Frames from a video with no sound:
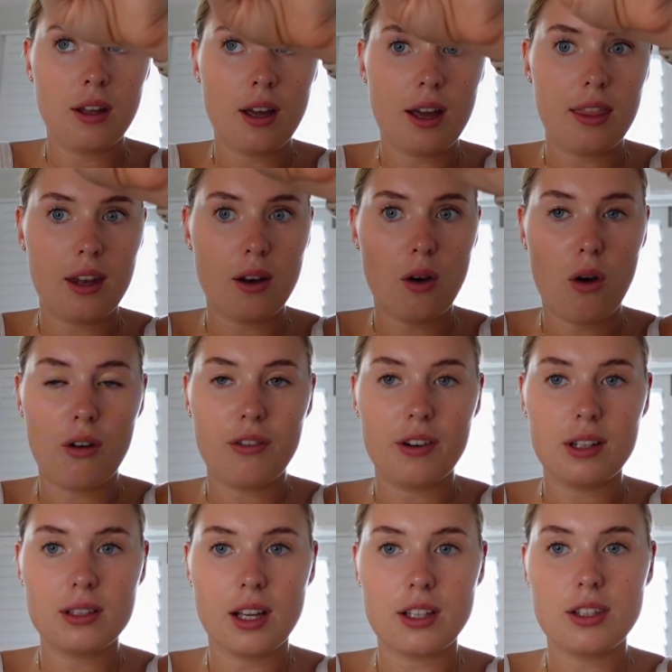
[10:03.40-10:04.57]
and then off, and
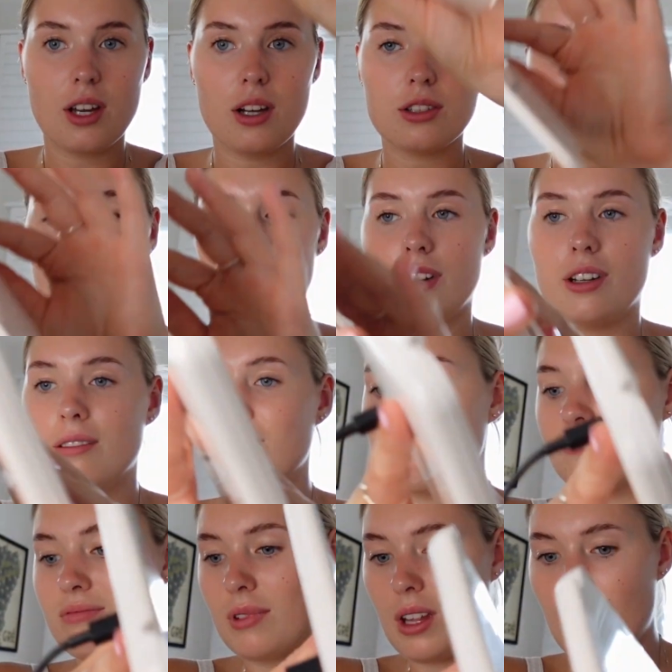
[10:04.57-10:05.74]
it's like touchscreen.
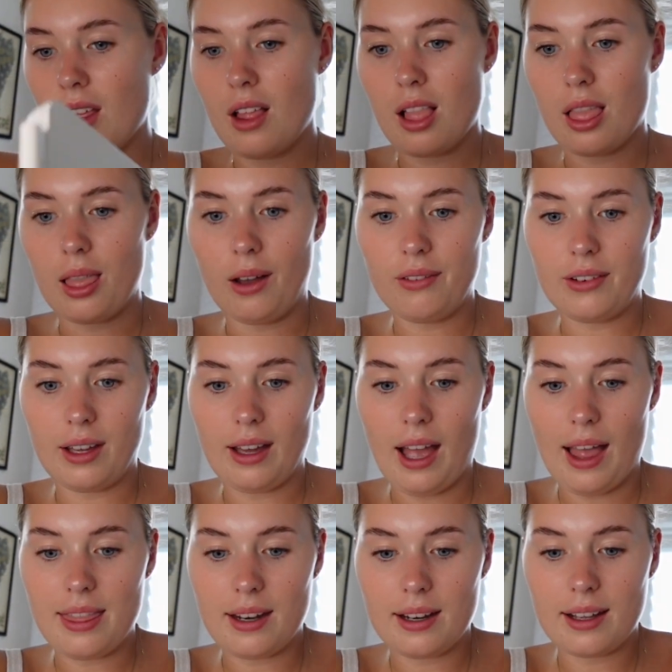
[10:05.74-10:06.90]
Love it.
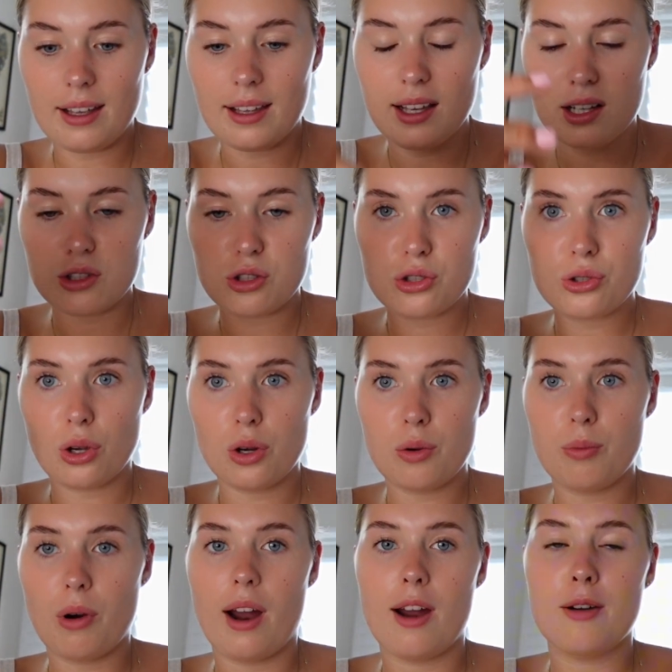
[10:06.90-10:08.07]
And then it can get so
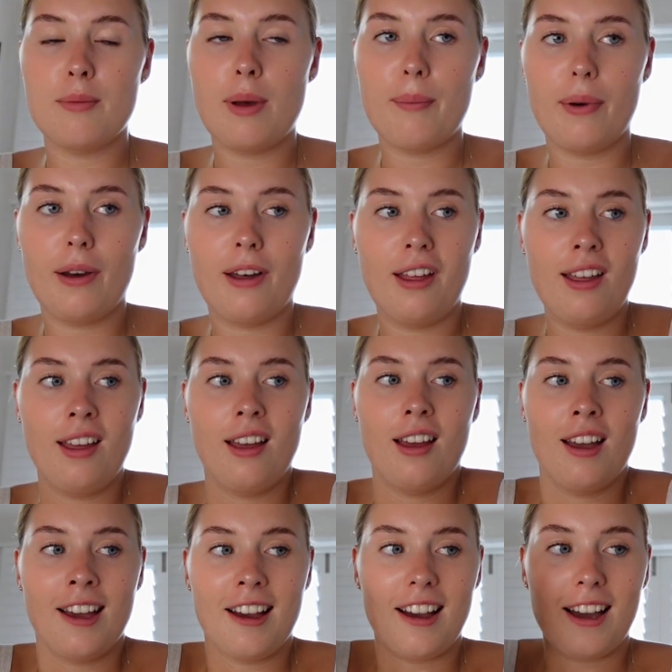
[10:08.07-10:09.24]
bright. I remember
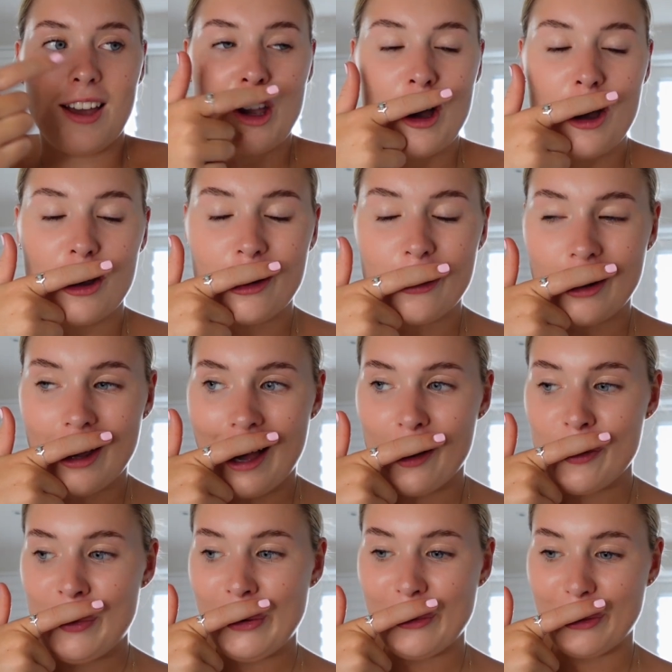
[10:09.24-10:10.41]
I got it
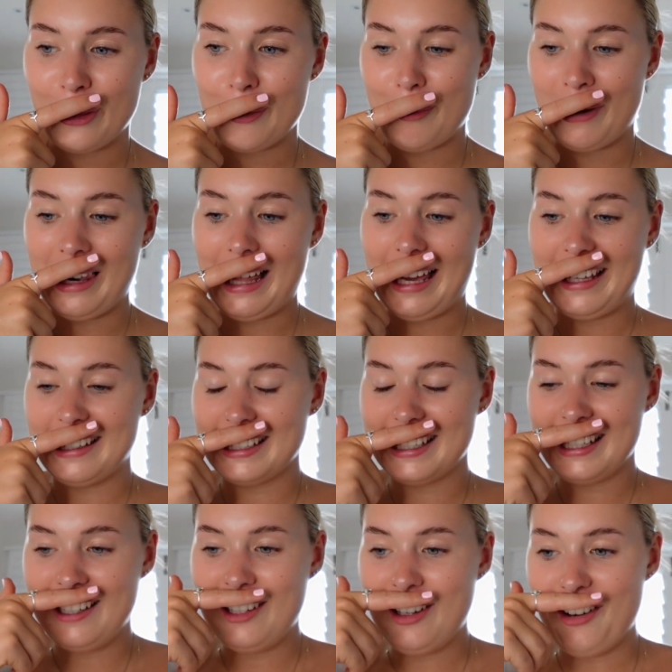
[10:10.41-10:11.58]
open on the plane
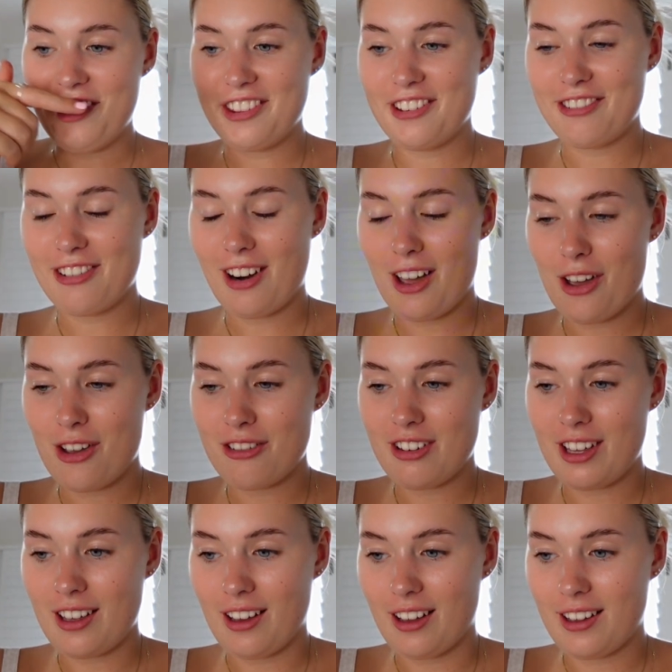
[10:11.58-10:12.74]
on the flight over
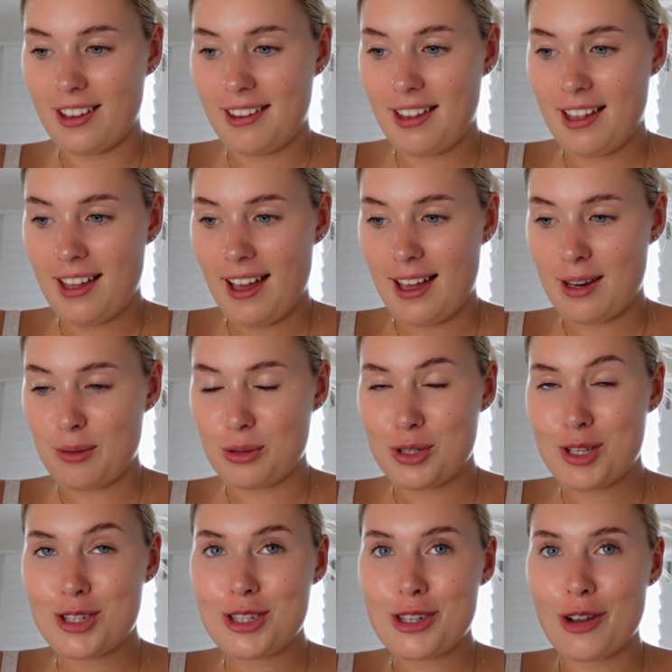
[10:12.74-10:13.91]
here, and it was
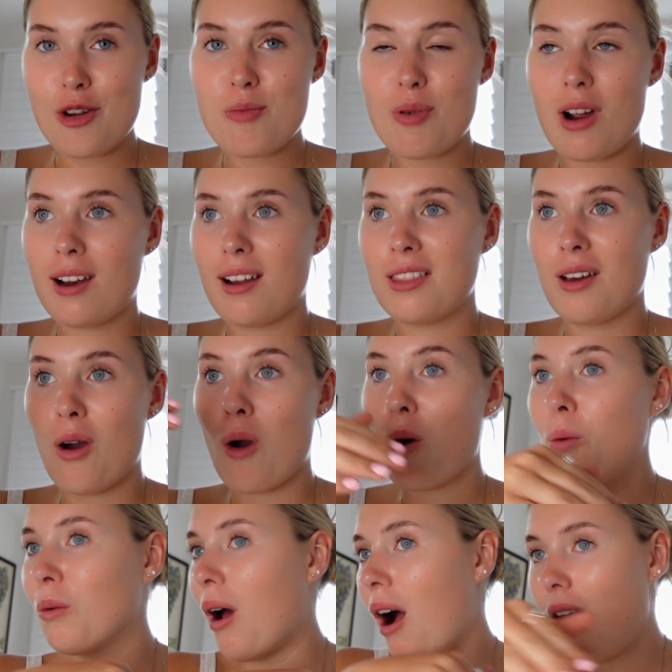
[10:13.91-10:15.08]
so bright, like the
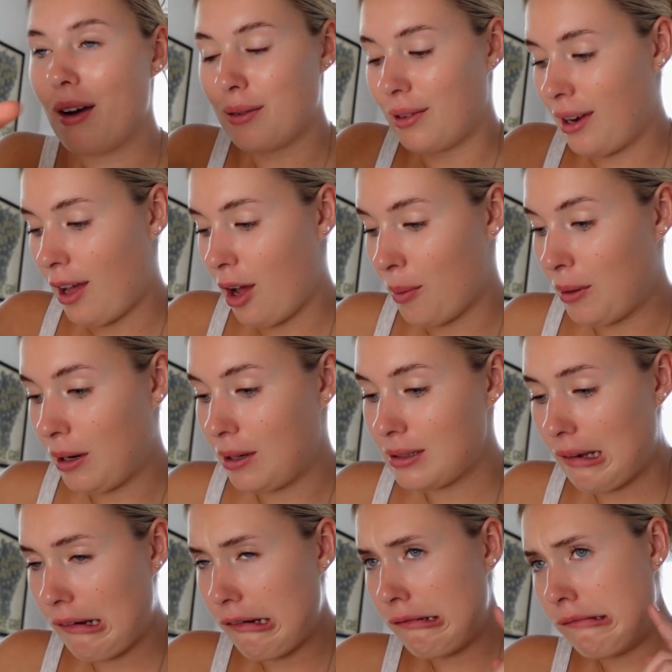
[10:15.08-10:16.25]
whole aisle lit up, and I was
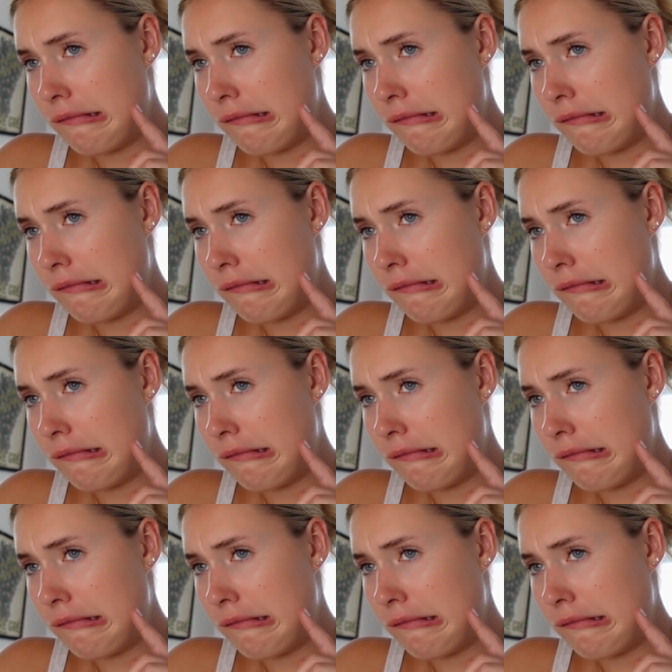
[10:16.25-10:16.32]
like,